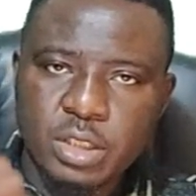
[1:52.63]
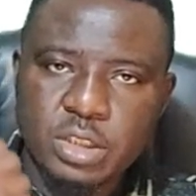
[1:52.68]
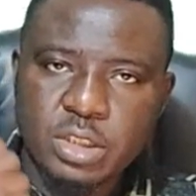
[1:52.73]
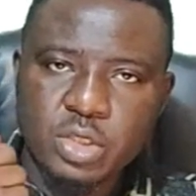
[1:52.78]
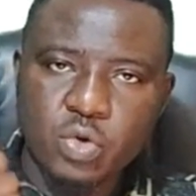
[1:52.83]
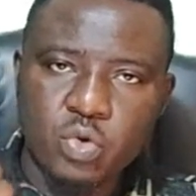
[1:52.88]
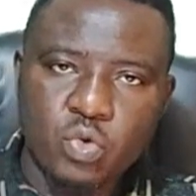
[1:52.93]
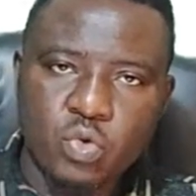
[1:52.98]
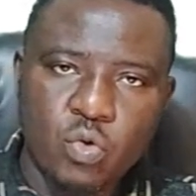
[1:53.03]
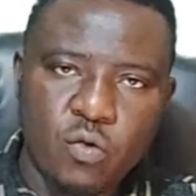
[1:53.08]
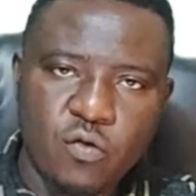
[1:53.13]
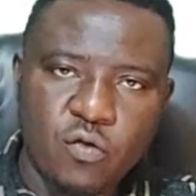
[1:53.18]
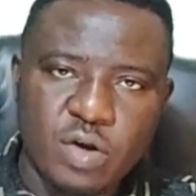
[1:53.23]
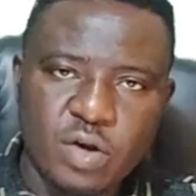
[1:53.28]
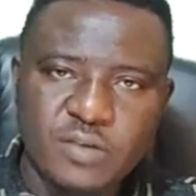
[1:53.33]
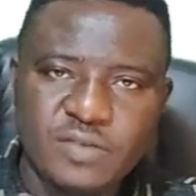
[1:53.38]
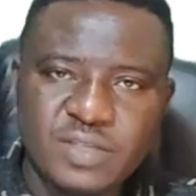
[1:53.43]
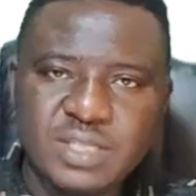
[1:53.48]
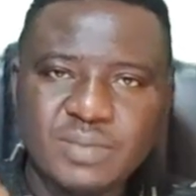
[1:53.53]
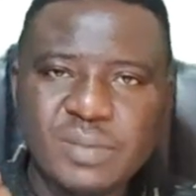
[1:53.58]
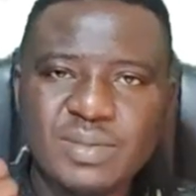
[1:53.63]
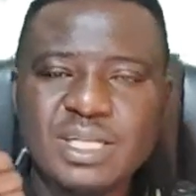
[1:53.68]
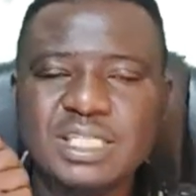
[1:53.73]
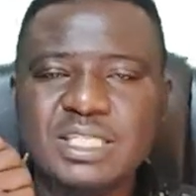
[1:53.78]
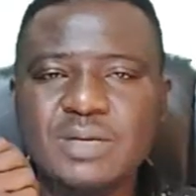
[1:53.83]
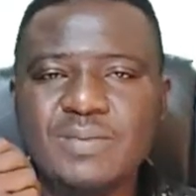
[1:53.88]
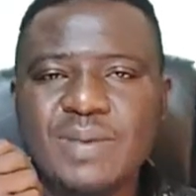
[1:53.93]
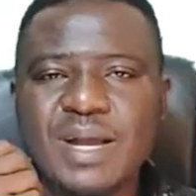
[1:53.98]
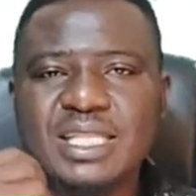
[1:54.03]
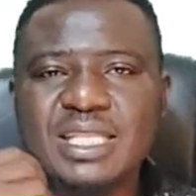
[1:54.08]
The rule for
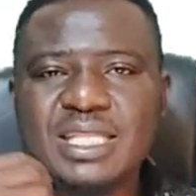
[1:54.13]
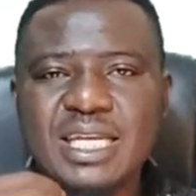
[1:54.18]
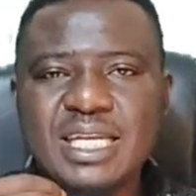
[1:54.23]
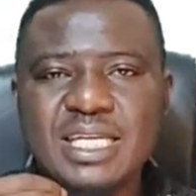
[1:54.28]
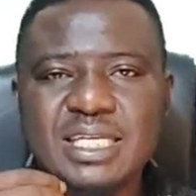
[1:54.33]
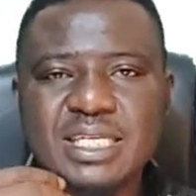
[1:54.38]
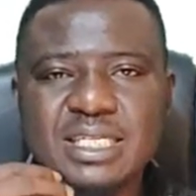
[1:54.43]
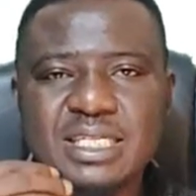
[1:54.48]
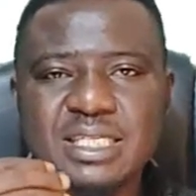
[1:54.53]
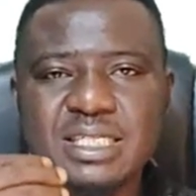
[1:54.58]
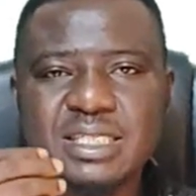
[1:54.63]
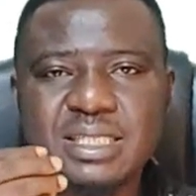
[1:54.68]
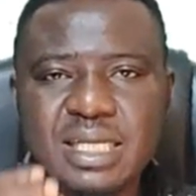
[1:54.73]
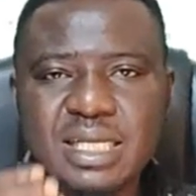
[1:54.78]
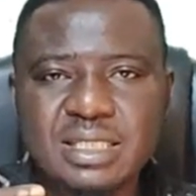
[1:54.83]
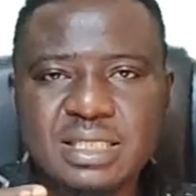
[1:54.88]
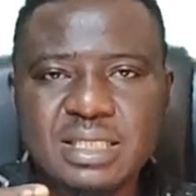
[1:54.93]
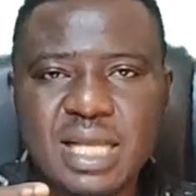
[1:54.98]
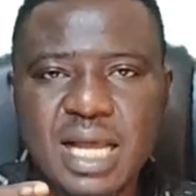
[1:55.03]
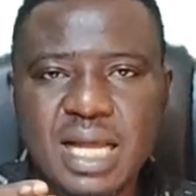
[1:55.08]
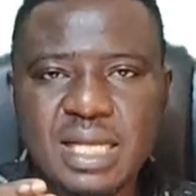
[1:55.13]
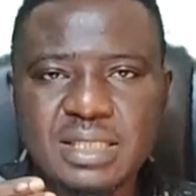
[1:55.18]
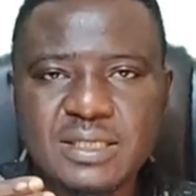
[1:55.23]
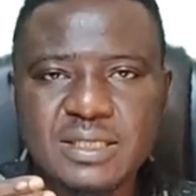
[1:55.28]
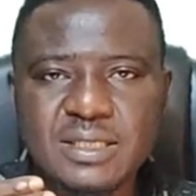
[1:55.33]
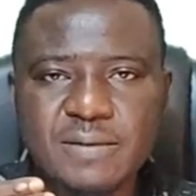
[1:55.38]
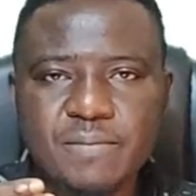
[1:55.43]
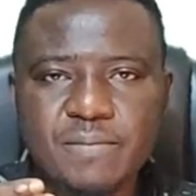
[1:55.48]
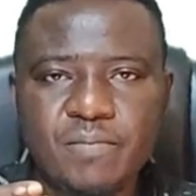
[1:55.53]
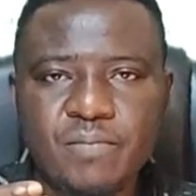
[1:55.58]
divisibility by 3 states
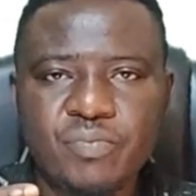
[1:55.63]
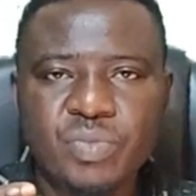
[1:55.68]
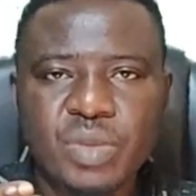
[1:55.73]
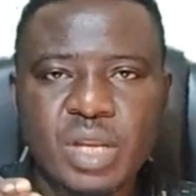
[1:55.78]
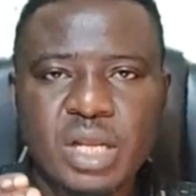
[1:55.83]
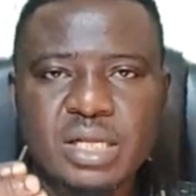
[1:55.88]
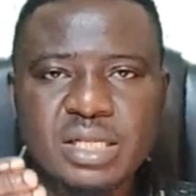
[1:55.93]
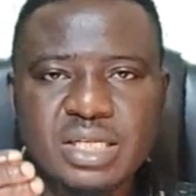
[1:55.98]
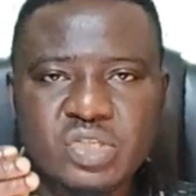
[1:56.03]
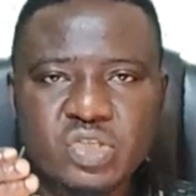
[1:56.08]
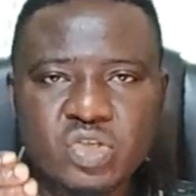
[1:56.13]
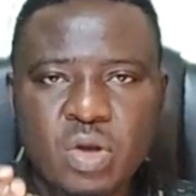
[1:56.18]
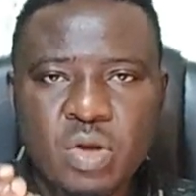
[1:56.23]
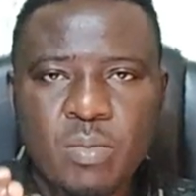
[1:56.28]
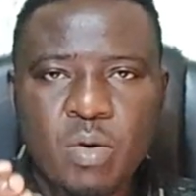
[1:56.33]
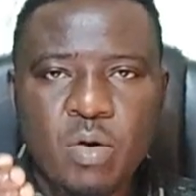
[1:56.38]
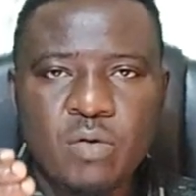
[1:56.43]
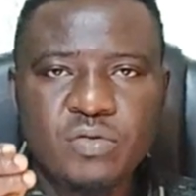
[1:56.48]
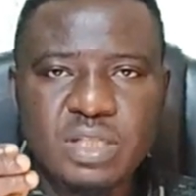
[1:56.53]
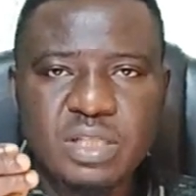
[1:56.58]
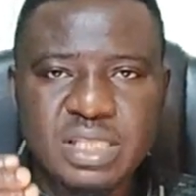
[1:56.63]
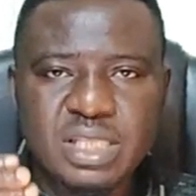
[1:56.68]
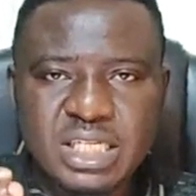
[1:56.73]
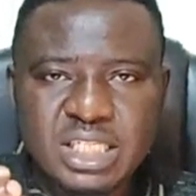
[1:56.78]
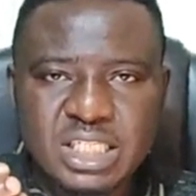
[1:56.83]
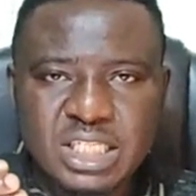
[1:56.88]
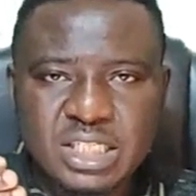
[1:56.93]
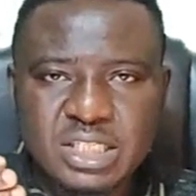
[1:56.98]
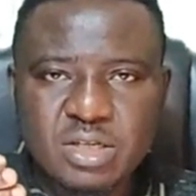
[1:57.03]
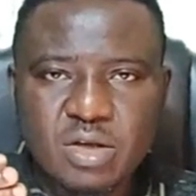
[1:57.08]
that the sum of the
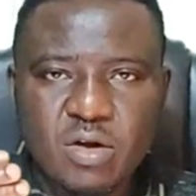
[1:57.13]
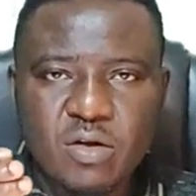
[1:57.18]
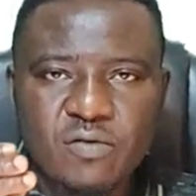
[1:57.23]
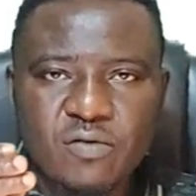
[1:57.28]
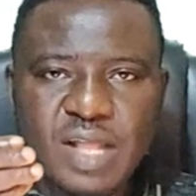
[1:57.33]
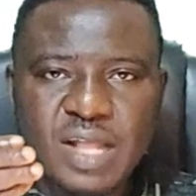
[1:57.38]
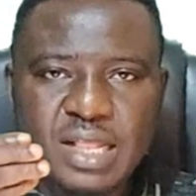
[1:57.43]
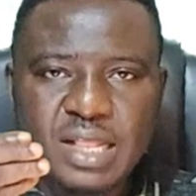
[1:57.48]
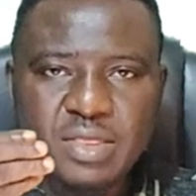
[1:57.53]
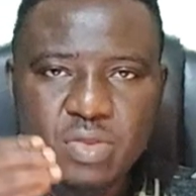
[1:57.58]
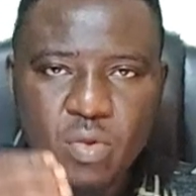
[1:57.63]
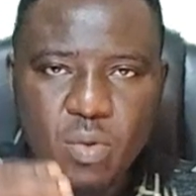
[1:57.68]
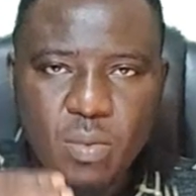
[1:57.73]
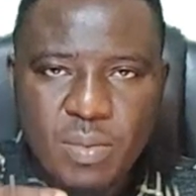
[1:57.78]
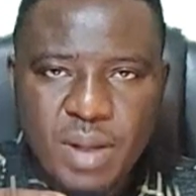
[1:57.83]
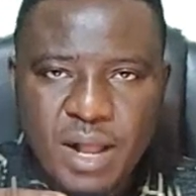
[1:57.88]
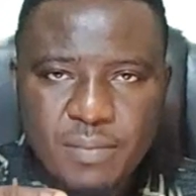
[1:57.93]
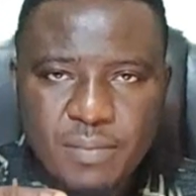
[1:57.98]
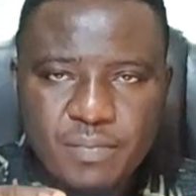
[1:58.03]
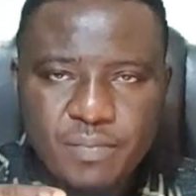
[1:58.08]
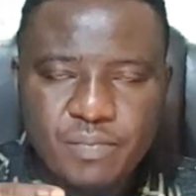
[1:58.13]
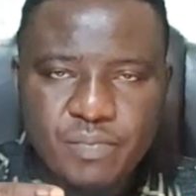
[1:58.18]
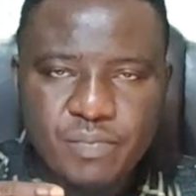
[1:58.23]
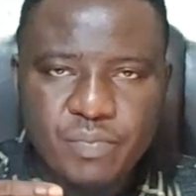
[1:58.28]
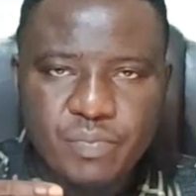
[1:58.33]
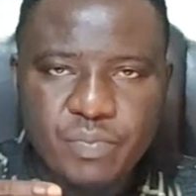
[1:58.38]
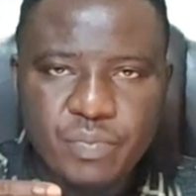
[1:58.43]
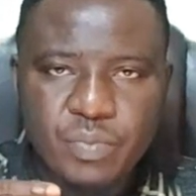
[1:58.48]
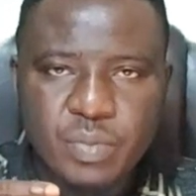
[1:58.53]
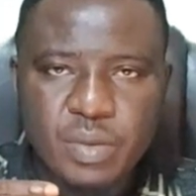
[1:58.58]
digits of that number
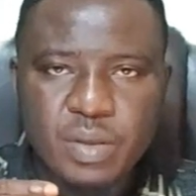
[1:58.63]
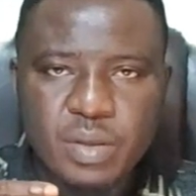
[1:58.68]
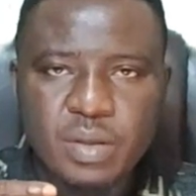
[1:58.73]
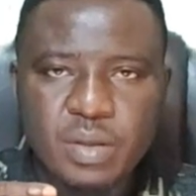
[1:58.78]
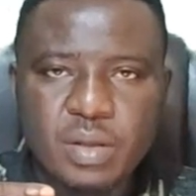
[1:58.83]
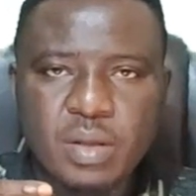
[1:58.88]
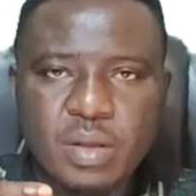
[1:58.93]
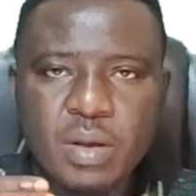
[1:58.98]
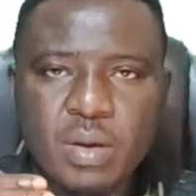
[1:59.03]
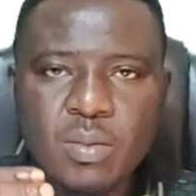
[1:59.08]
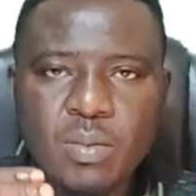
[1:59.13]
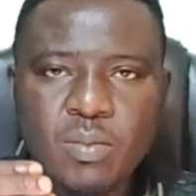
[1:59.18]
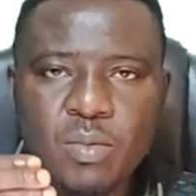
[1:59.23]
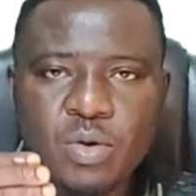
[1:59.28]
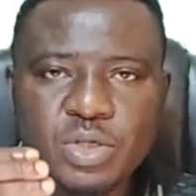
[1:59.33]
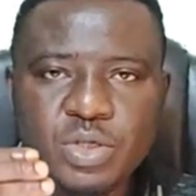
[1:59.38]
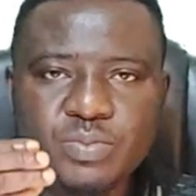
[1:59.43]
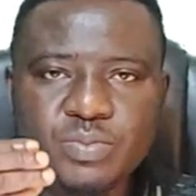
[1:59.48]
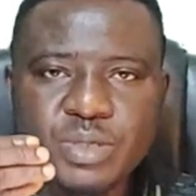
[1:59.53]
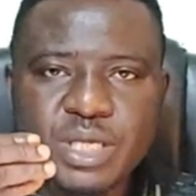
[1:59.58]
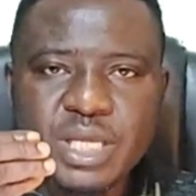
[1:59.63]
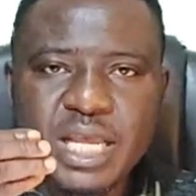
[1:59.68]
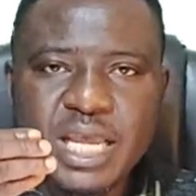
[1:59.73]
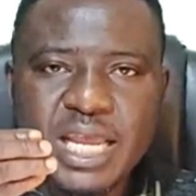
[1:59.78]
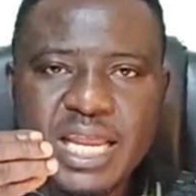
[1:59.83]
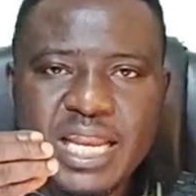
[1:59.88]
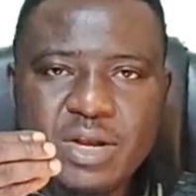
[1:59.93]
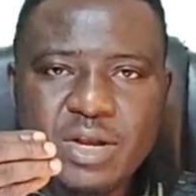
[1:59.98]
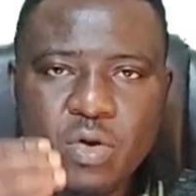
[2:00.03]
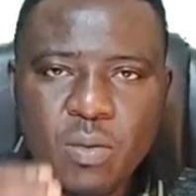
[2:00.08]
must be
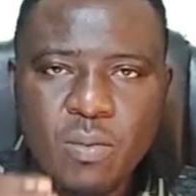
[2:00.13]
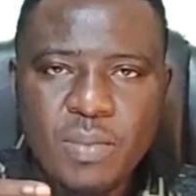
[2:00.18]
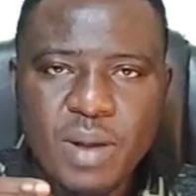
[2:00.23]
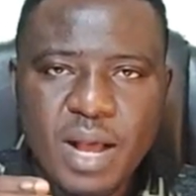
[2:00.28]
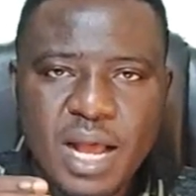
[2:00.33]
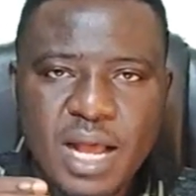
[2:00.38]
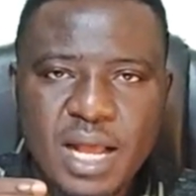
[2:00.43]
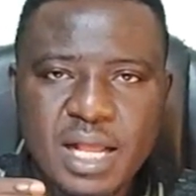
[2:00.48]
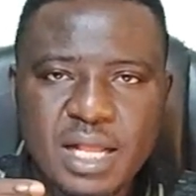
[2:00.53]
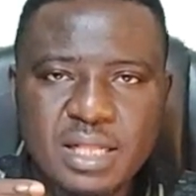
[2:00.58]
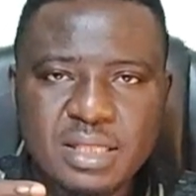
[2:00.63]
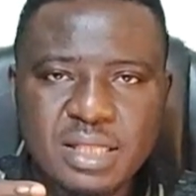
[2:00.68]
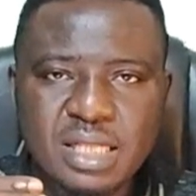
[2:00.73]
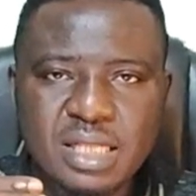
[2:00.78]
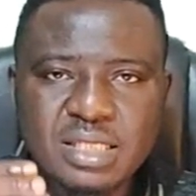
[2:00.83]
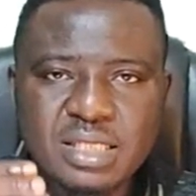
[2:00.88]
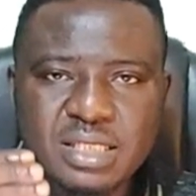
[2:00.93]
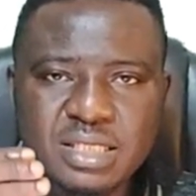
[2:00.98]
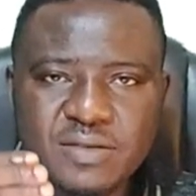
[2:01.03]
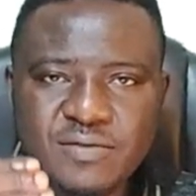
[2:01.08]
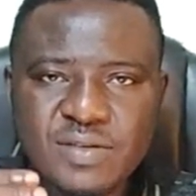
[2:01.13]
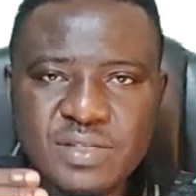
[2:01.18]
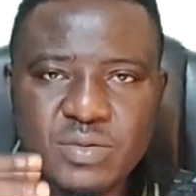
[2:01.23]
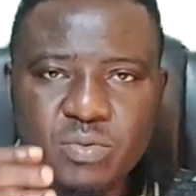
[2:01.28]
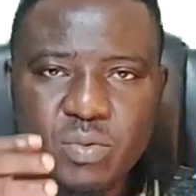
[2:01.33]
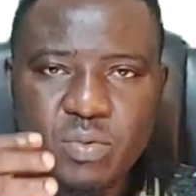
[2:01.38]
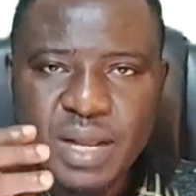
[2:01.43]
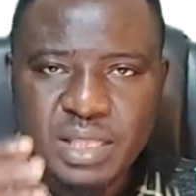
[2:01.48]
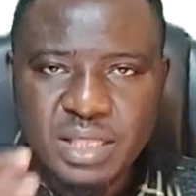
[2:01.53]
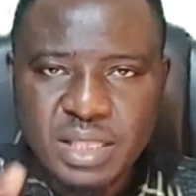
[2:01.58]
a number that is
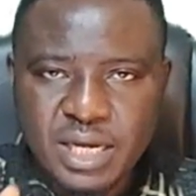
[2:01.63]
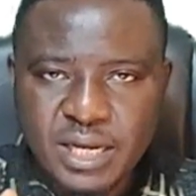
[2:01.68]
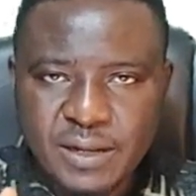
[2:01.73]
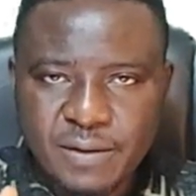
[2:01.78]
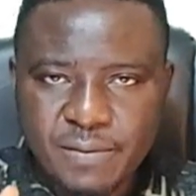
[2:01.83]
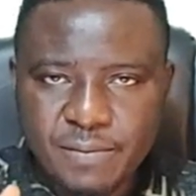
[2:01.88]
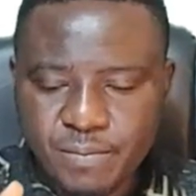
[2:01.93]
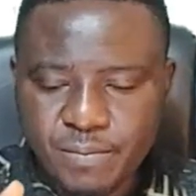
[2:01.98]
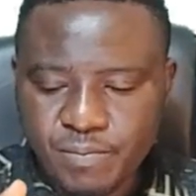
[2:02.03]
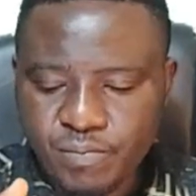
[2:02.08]
divisible by 3.